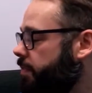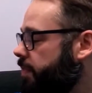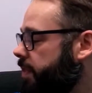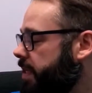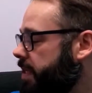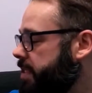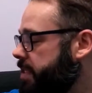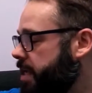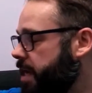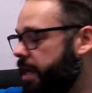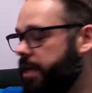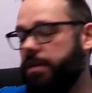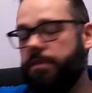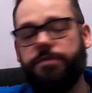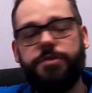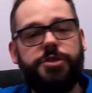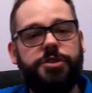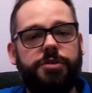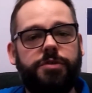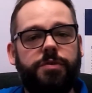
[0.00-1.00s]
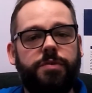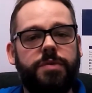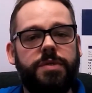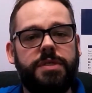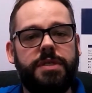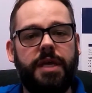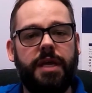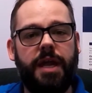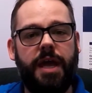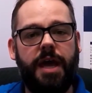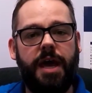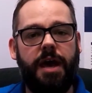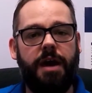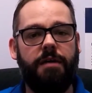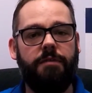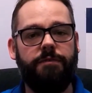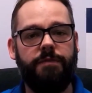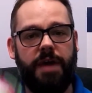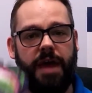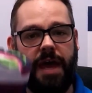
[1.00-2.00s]
These kind of shoes that
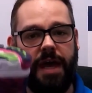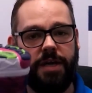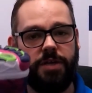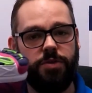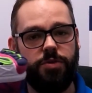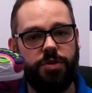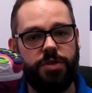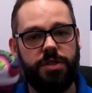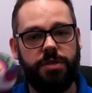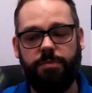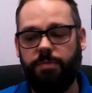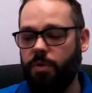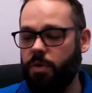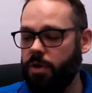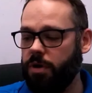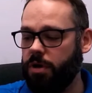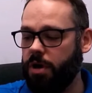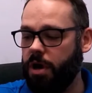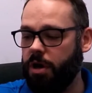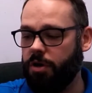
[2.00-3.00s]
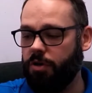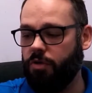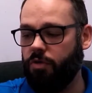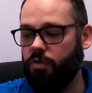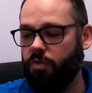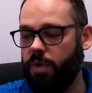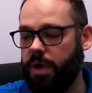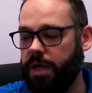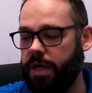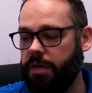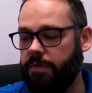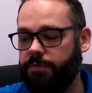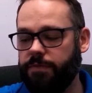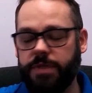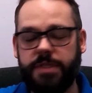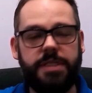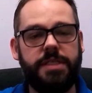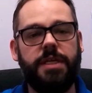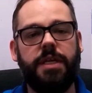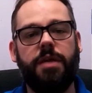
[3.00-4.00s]
have extra support are great
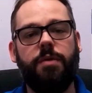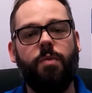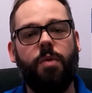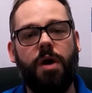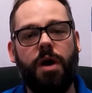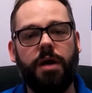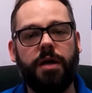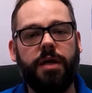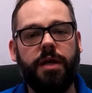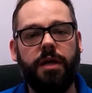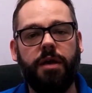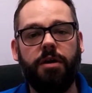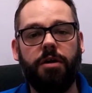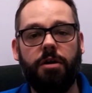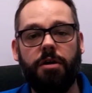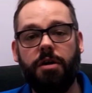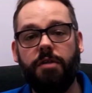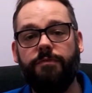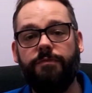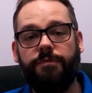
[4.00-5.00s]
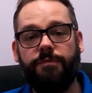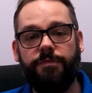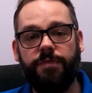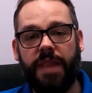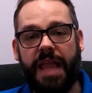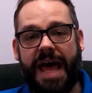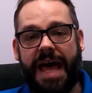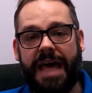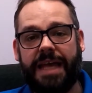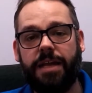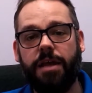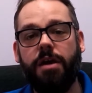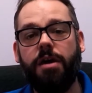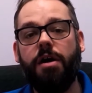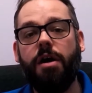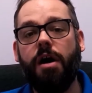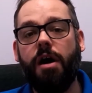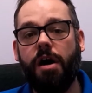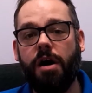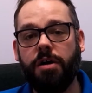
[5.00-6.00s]
for city walking and on a flat,
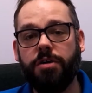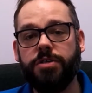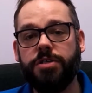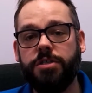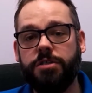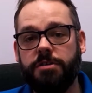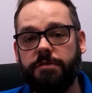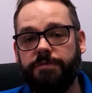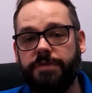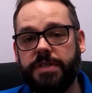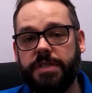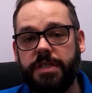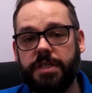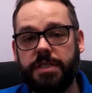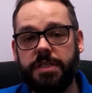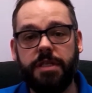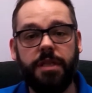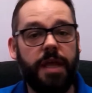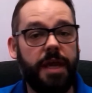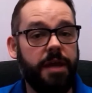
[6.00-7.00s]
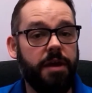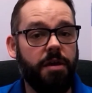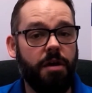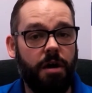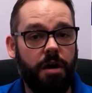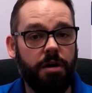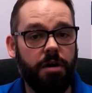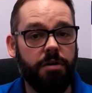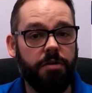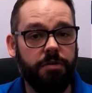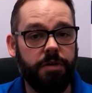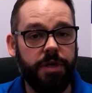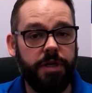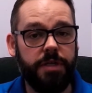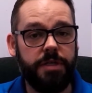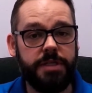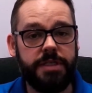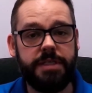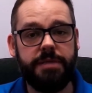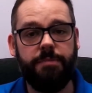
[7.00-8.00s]
hard surfaces like
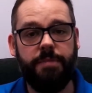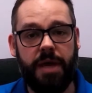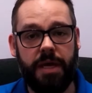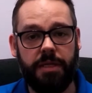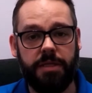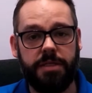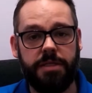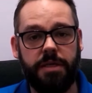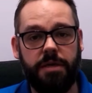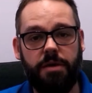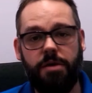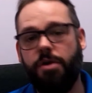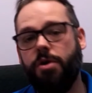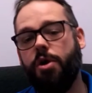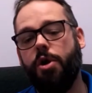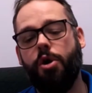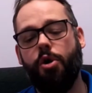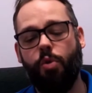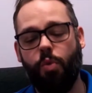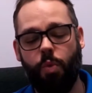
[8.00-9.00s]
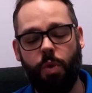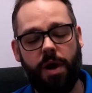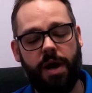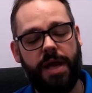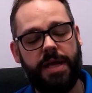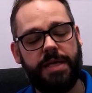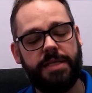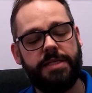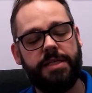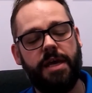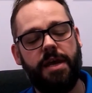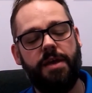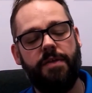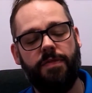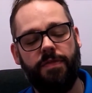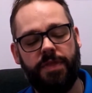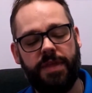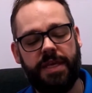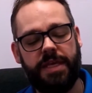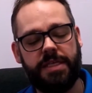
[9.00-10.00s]
concrete and cement, whereas
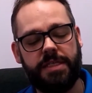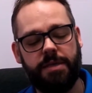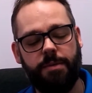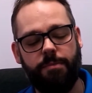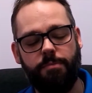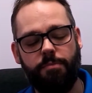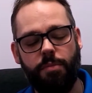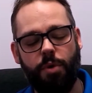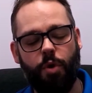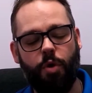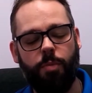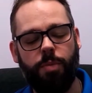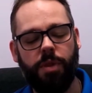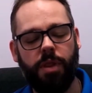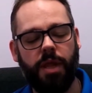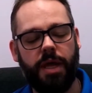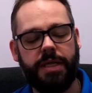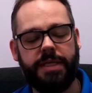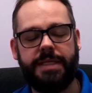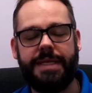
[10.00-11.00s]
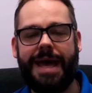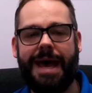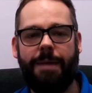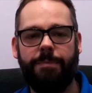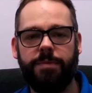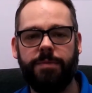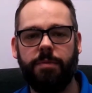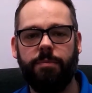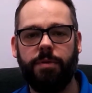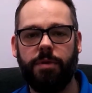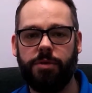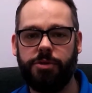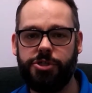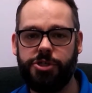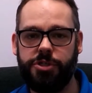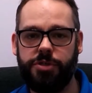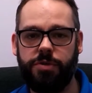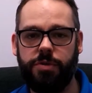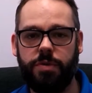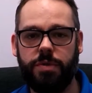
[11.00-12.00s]
these mobile, adaptable
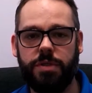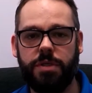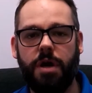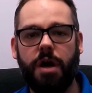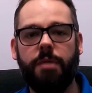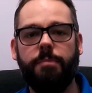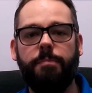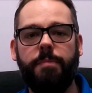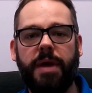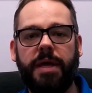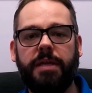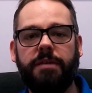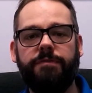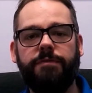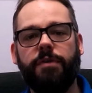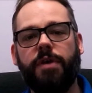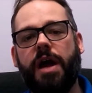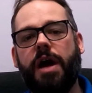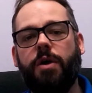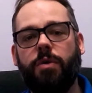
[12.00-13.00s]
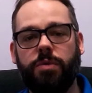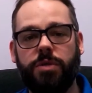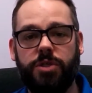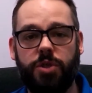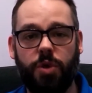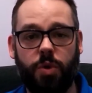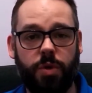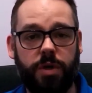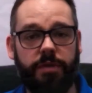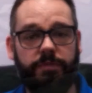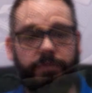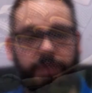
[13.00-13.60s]
shoes are meant for outdoor